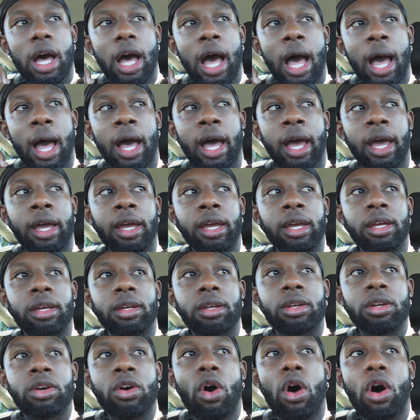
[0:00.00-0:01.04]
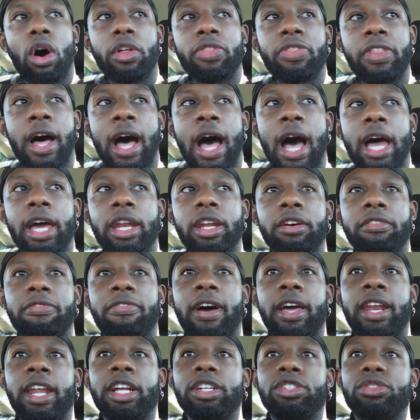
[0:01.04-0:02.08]
I called the Honda
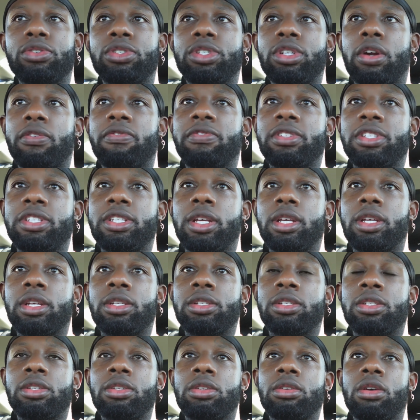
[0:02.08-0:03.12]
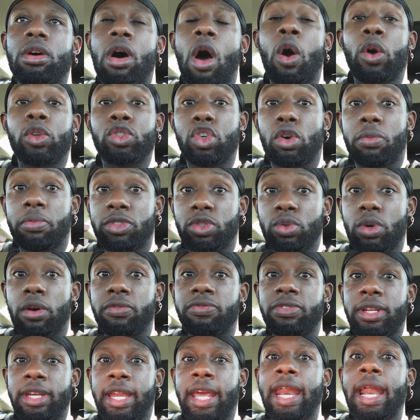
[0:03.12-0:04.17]
Financial Services October
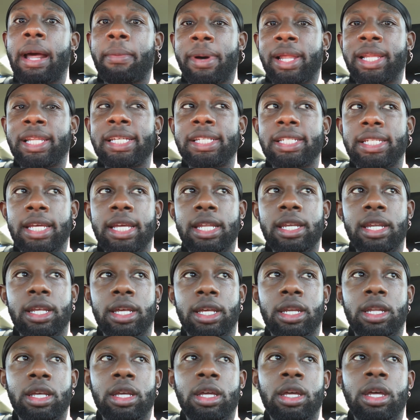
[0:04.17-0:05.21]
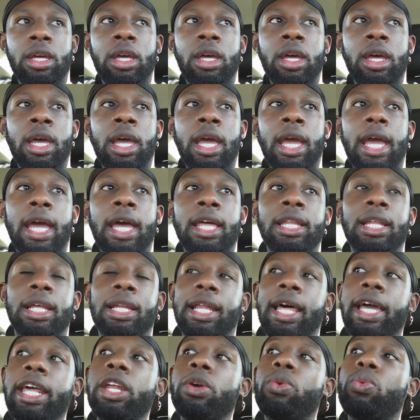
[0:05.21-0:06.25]
12th, the day that my lease ended, and the
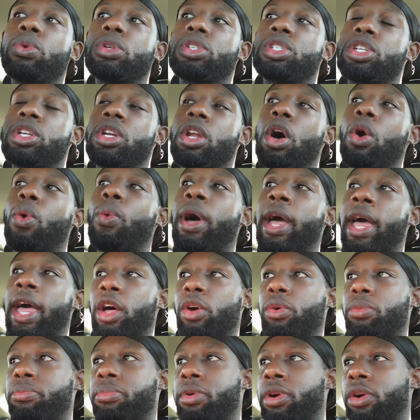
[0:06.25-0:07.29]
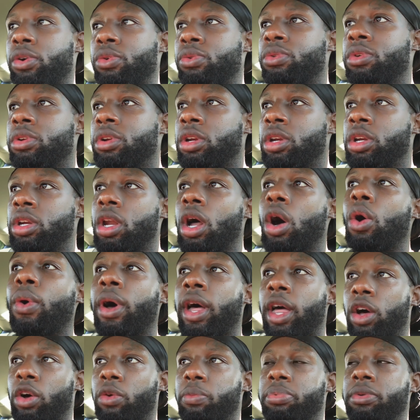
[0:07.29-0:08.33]
lady was no help, bro. No
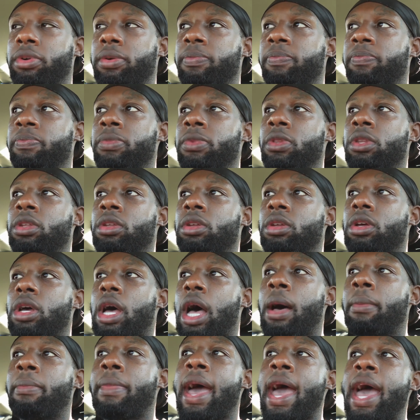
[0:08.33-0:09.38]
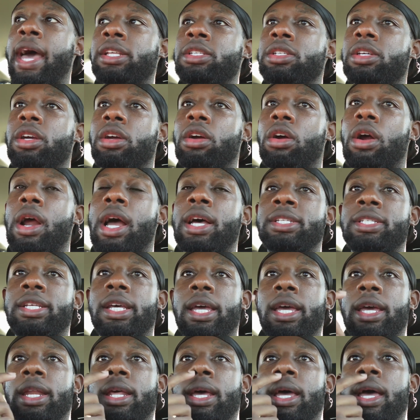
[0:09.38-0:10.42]
help. I'm asking her, I
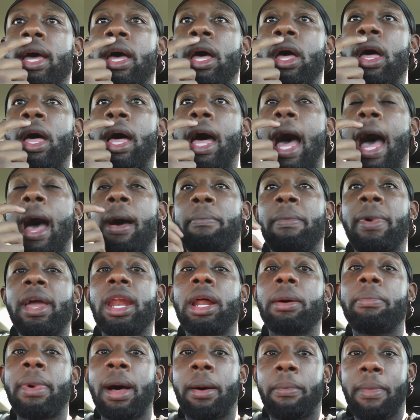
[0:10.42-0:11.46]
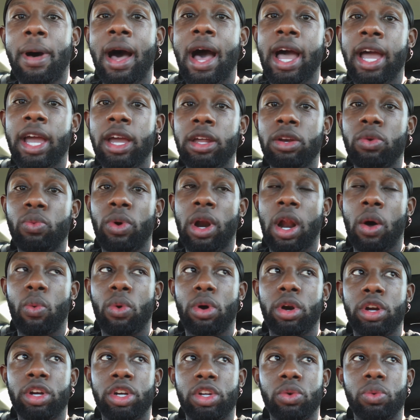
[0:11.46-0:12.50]
said, I made up my mind what I
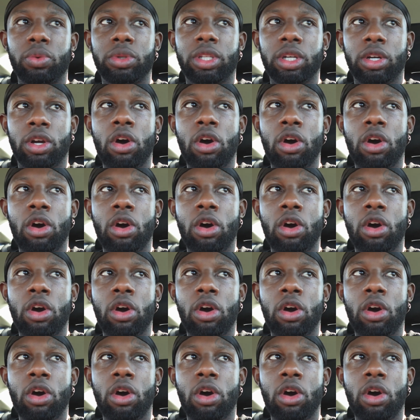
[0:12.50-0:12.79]
want to do with the